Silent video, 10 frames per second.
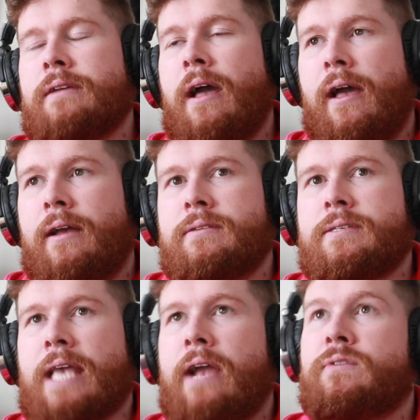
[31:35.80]
Uh,
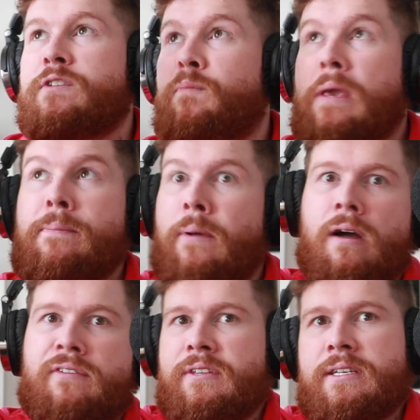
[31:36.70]
sounds of people
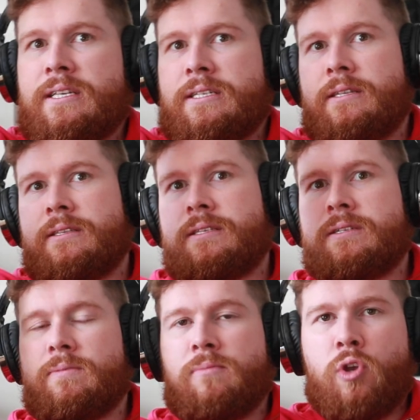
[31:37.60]
off in the
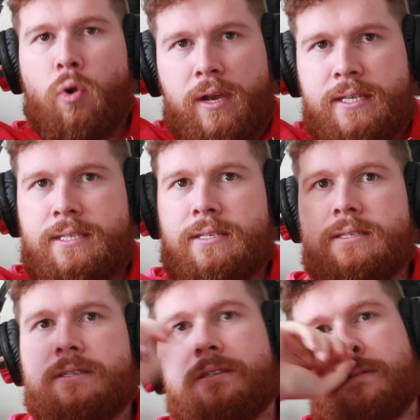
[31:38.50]
distance,
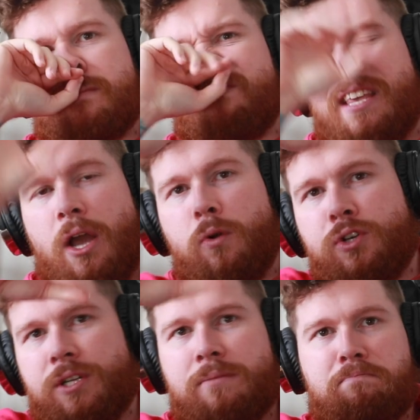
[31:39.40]
noises, the
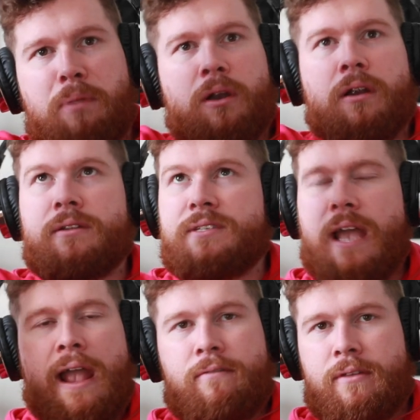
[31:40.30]
ocean, birds,
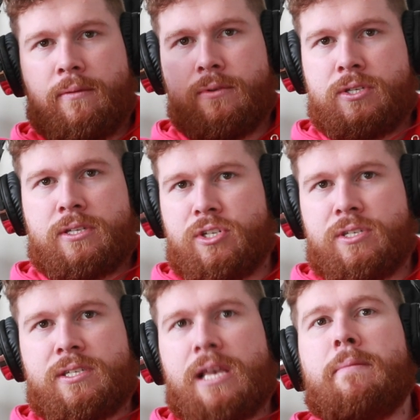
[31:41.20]
everything would just,
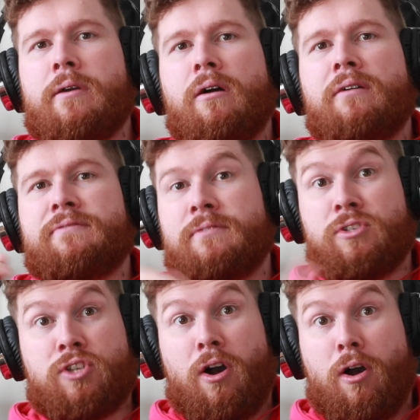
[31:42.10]
just set me off.
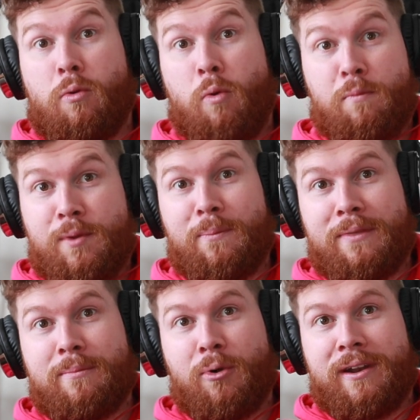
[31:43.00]
Dog woke me up
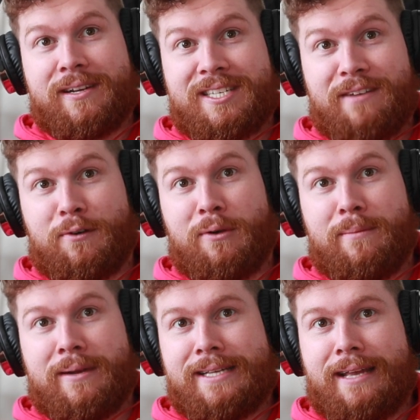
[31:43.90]
in the morning sniffing
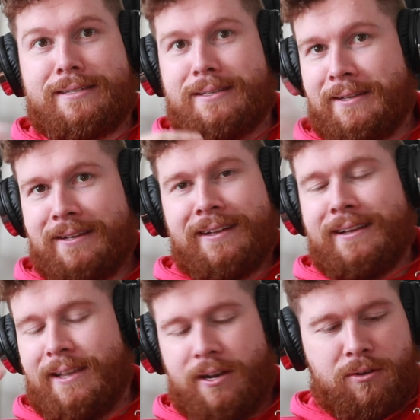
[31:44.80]
around my tent.
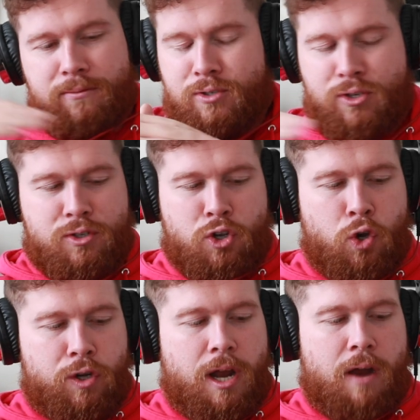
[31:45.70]
You know, just
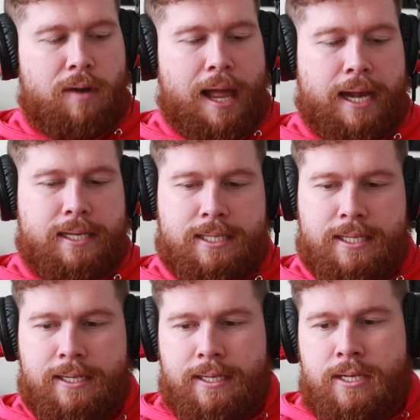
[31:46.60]
could not
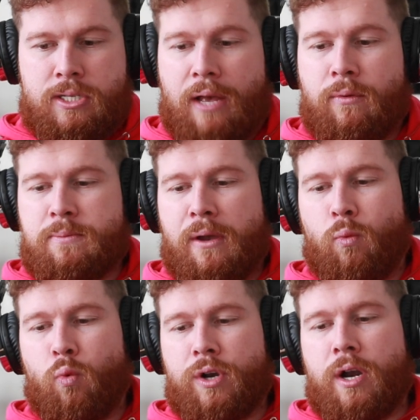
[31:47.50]
relax. So that was my
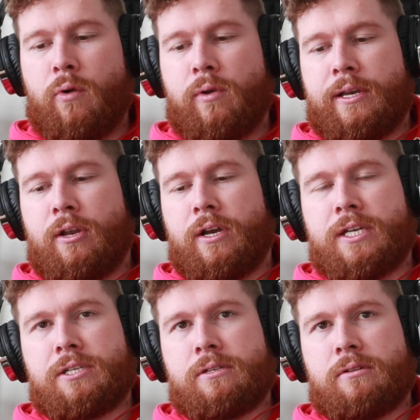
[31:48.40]
one and only
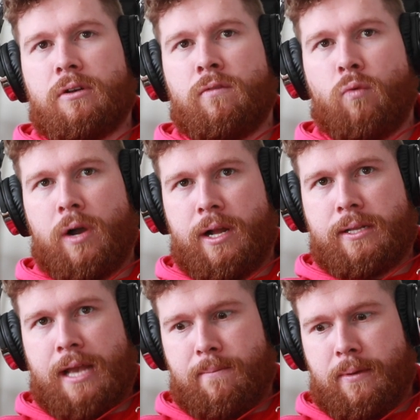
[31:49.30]
night of
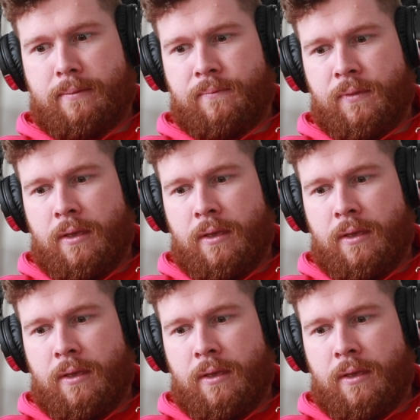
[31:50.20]
wild camping.